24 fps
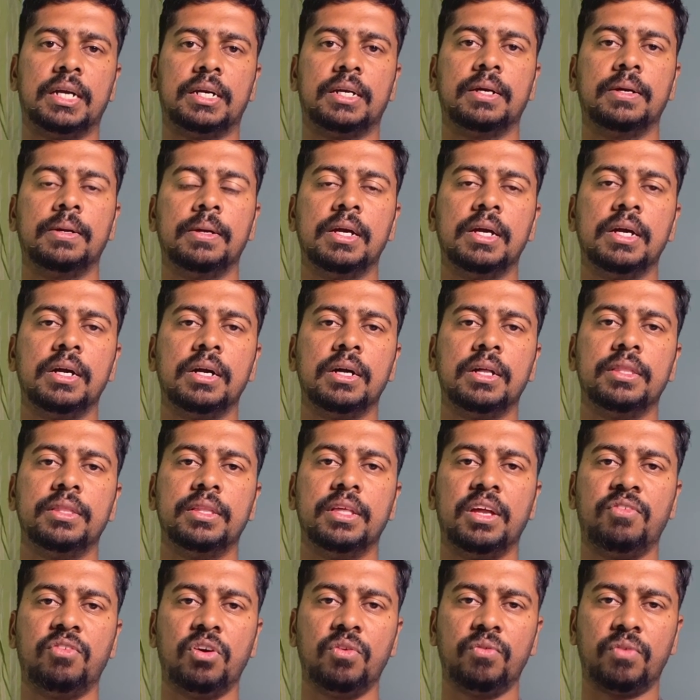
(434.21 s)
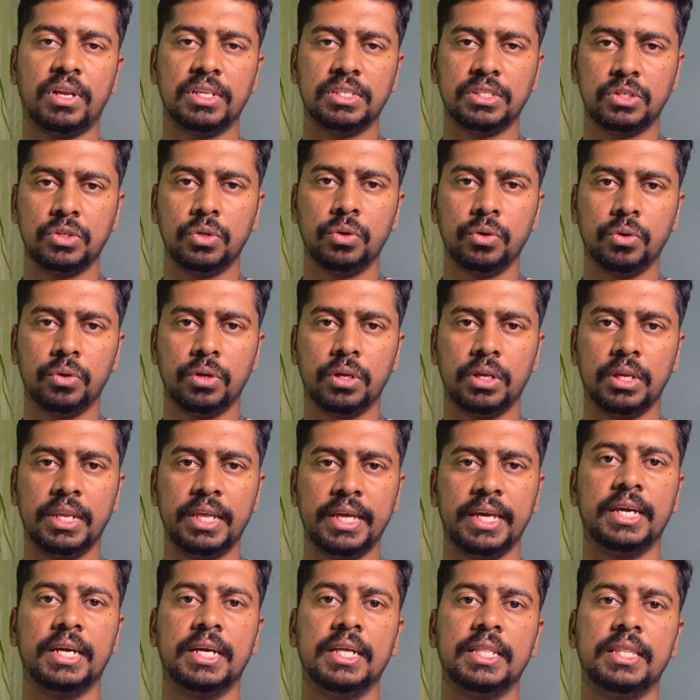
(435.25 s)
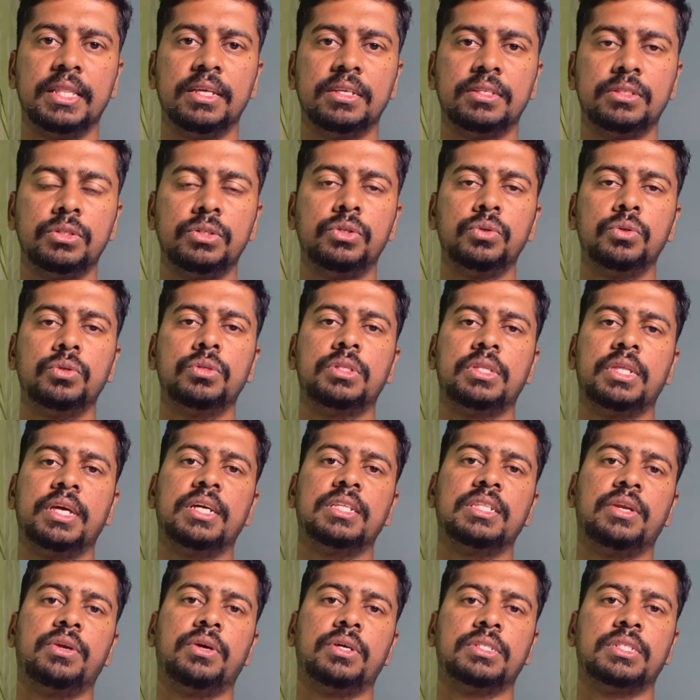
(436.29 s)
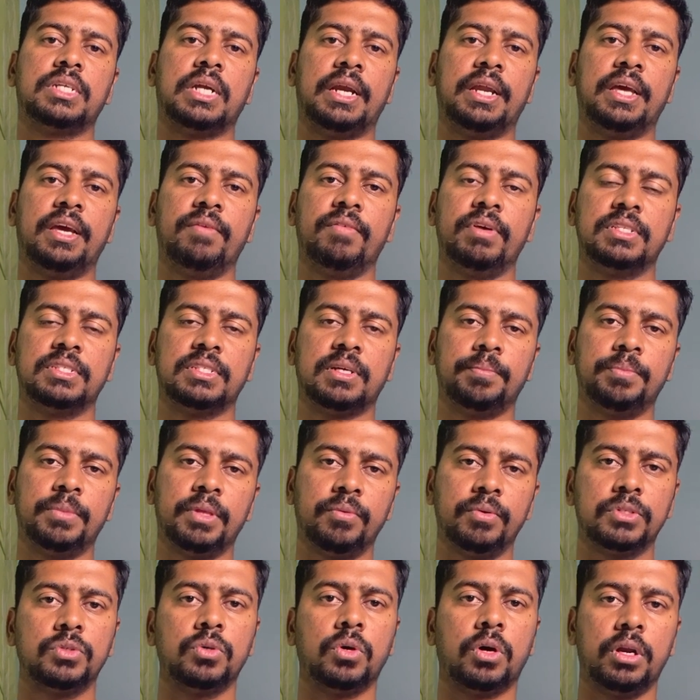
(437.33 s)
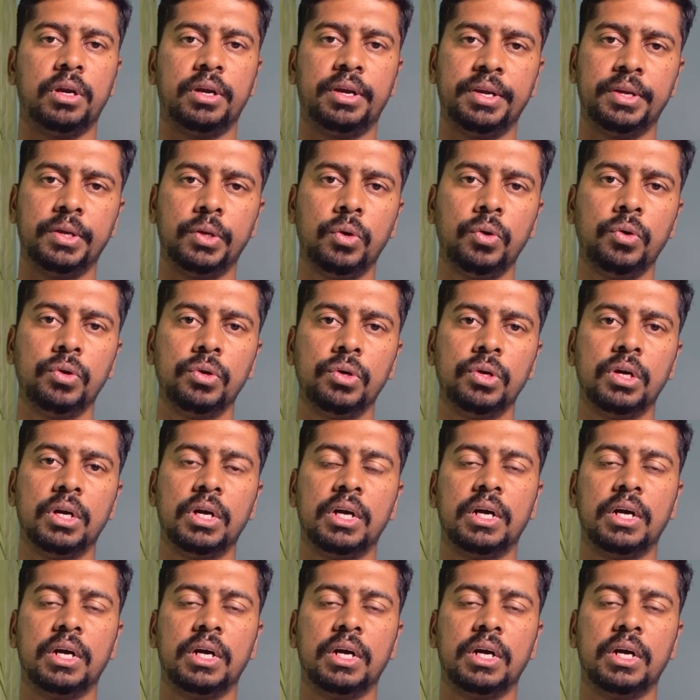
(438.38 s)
art. Therefore, once you link this new thing that you're studying with something which you already know,